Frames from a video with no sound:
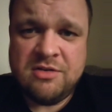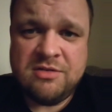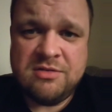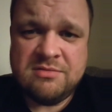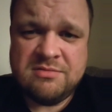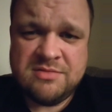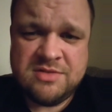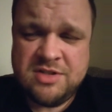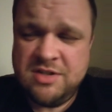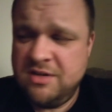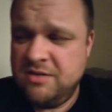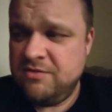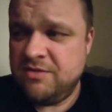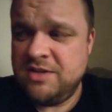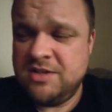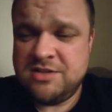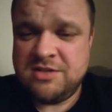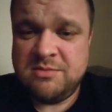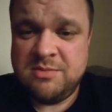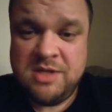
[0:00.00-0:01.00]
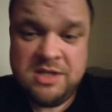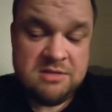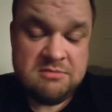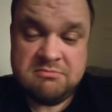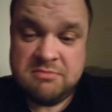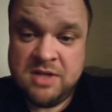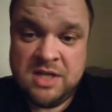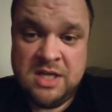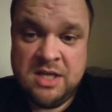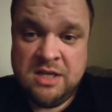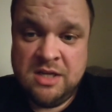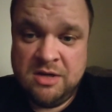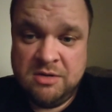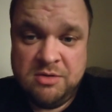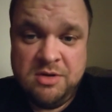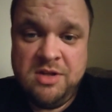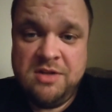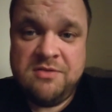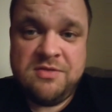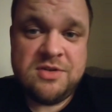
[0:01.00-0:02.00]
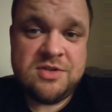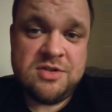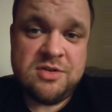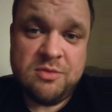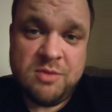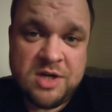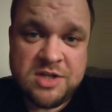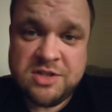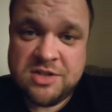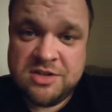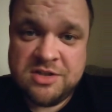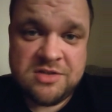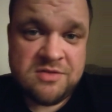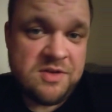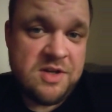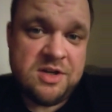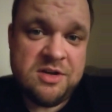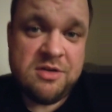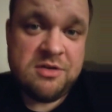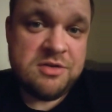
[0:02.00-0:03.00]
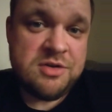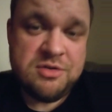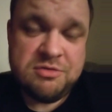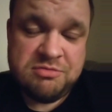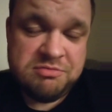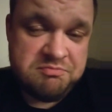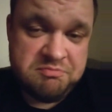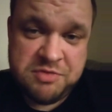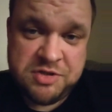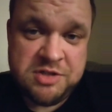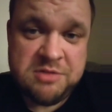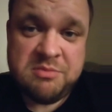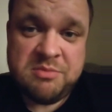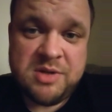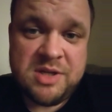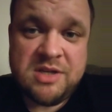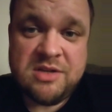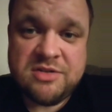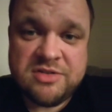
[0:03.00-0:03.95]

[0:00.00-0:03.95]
You shouldn't even listen to me. And really, if you're still watching this video, you shouldn't be.